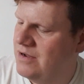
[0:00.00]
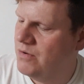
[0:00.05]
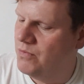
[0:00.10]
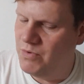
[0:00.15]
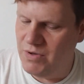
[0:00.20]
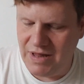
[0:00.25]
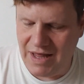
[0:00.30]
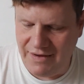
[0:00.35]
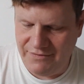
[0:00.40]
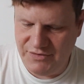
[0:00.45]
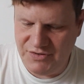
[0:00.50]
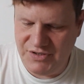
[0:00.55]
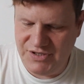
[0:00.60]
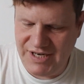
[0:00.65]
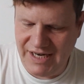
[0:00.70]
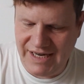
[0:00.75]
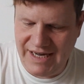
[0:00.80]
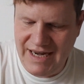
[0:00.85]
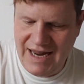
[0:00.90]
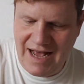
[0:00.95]
We'll have to
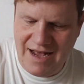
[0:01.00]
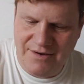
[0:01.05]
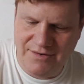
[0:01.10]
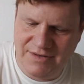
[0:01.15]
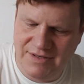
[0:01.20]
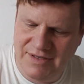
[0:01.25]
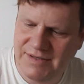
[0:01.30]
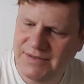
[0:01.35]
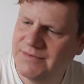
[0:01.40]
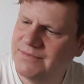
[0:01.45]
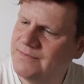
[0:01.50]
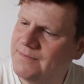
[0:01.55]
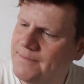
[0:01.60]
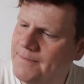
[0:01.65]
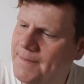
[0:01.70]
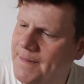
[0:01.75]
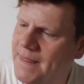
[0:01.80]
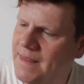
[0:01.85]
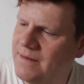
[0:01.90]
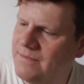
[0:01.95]
check it out.
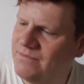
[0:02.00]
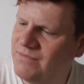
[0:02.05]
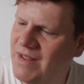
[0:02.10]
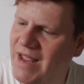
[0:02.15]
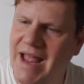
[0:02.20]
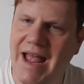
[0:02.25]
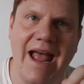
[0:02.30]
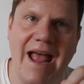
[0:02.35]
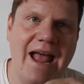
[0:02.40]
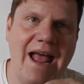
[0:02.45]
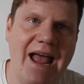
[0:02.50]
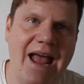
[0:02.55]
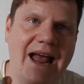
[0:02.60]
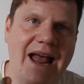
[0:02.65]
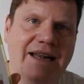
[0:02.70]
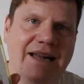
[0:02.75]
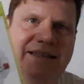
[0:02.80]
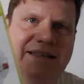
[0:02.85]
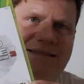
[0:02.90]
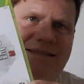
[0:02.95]

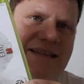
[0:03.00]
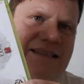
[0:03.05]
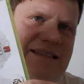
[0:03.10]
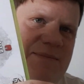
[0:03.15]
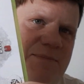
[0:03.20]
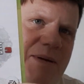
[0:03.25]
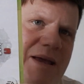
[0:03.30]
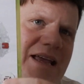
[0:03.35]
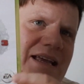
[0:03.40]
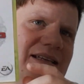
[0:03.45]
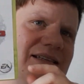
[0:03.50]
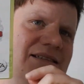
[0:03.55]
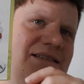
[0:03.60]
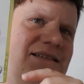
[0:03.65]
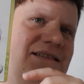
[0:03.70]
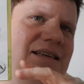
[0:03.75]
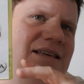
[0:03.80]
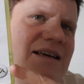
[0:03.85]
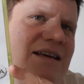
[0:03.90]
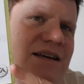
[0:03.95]
And Dead
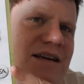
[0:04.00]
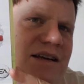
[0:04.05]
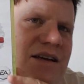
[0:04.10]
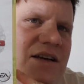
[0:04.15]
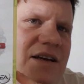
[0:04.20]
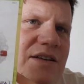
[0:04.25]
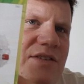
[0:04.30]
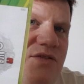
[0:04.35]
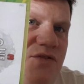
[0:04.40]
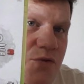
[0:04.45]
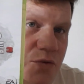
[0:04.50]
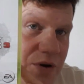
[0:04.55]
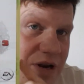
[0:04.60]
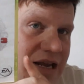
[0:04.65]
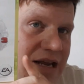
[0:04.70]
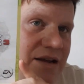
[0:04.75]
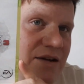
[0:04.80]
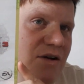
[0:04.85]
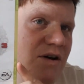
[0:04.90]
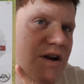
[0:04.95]
Space
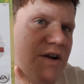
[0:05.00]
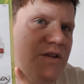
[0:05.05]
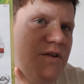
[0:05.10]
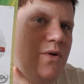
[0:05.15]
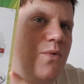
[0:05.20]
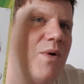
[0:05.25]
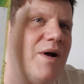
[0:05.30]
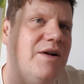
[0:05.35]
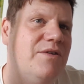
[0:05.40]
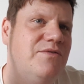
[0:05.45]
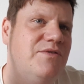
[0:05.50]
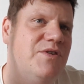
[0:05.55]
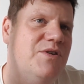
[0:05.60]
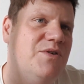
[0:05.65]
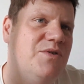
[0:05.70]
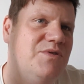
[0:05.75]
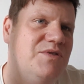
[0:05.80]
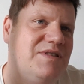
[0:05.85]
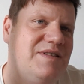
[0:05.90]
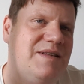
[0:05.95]
3, another one of
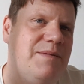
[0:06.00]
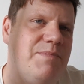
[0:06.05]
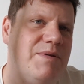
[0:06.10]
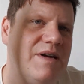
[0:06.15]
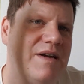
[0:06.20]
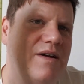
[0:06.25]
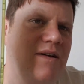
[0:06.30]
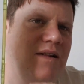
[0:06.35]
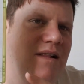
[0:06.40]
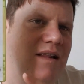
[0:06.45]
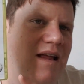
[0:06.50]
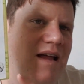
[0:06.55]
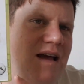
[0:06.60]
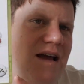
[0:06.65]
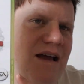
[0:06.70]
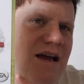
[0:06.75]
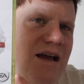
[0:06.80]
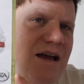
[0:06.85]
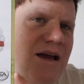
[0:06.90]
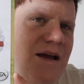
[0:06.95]
those typical
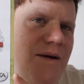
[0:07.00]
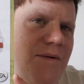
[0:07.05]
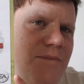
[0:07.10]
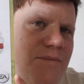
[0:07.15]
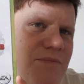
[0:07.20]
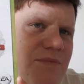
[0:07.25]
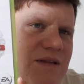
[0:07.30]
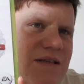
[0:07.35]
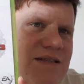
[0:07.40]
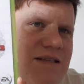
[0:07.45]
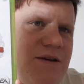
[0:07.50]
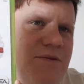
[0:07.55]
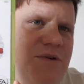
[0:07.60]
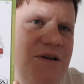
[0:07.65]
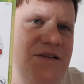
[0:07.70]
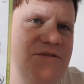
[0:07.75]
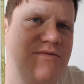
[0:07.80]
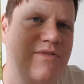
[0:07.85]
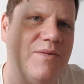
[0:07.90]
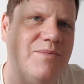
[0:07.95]

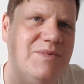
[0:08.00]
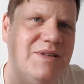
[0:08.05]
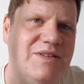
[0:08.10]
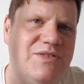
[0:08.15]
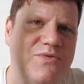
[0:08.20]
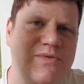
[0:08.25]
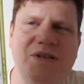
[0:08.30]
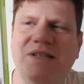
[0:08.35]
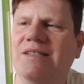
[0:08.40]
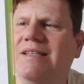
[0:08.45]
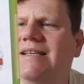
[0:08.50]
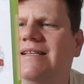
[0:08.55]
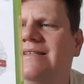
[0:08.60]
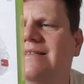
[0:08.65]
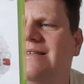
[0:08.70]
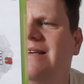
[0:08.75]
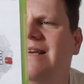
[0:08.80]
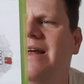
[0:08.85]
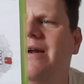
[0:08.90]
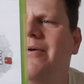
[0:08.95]
series from the
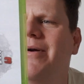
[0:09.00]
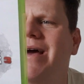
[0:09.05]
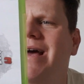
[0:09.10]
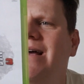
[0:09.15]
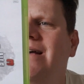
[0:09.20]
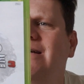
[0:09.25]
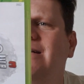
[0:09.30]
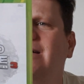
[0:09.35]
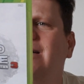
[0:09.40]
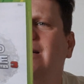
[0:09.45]
360 era.